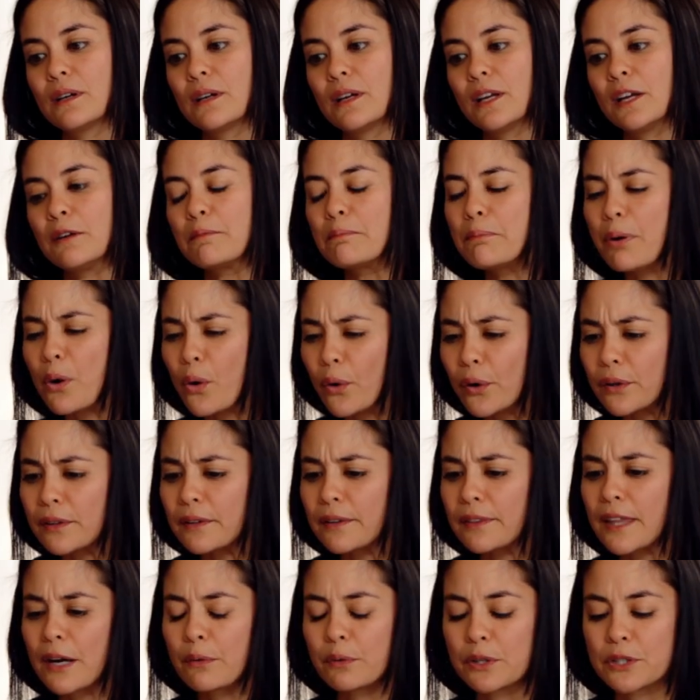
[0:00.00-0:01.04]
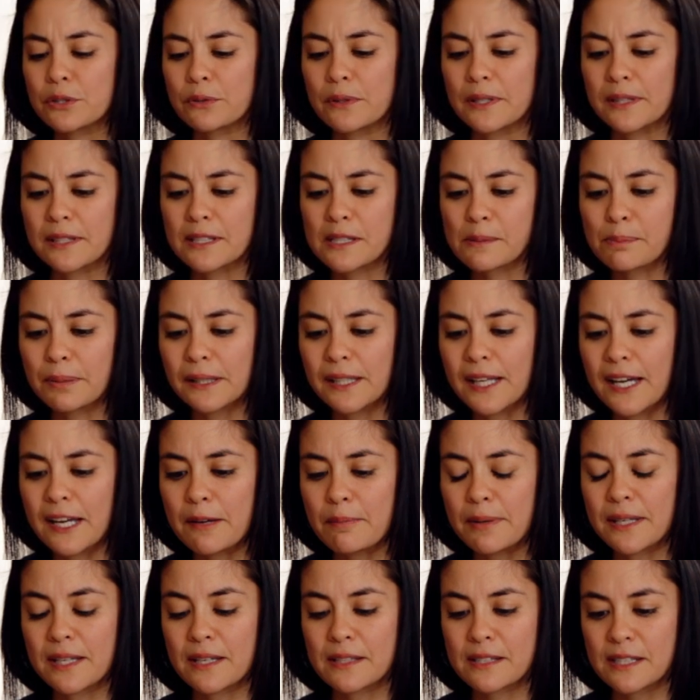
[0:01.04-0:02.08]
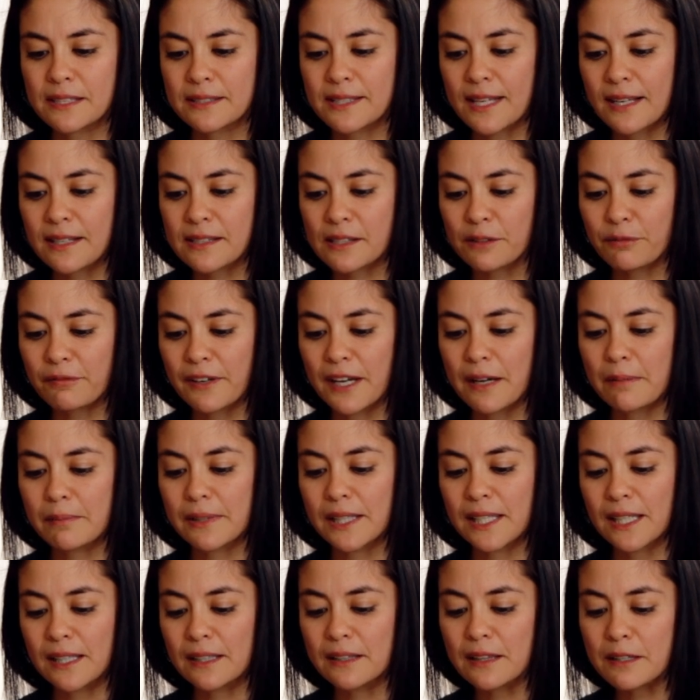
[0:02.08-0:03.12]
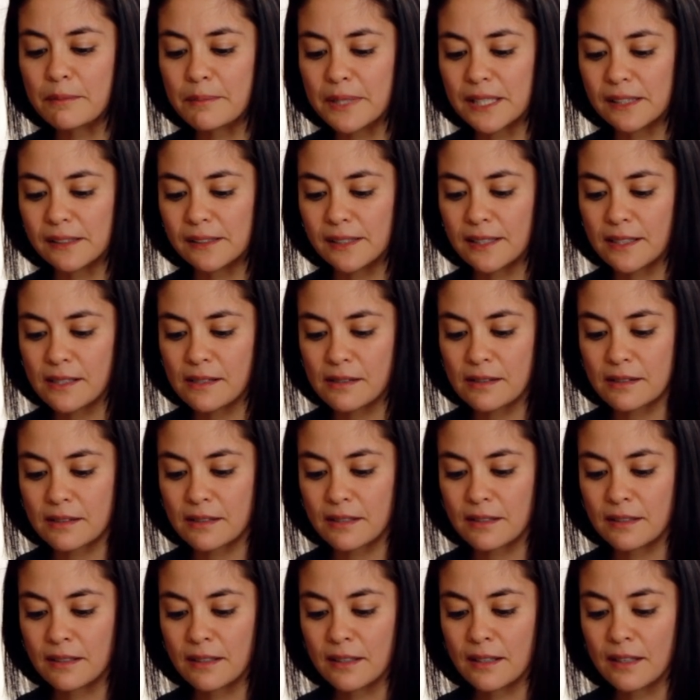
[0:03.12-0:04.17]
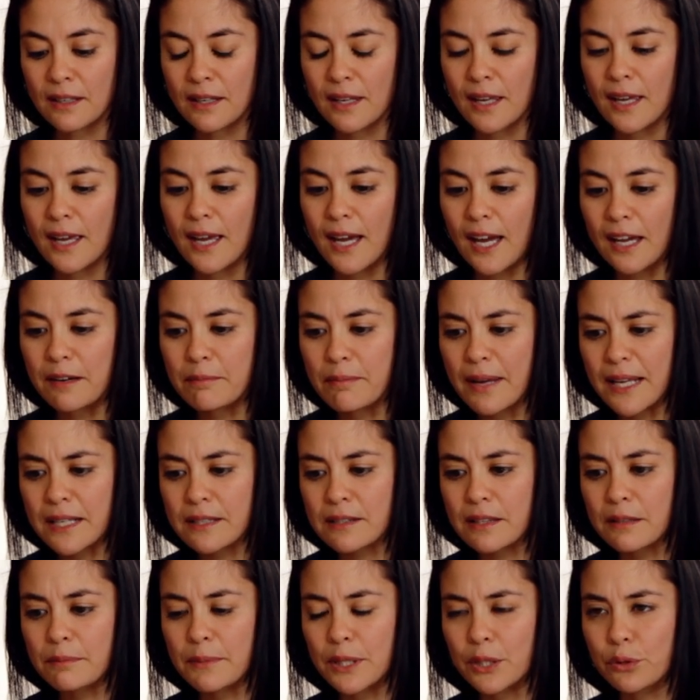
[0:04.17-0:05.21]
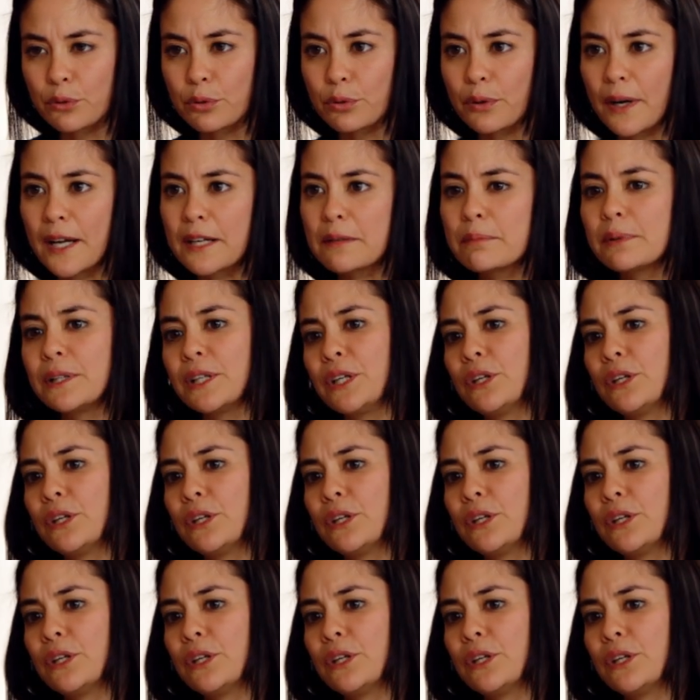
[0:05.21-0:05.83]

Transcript: important that we're doing this play because it takes a family in the Middle East and makes them incredibly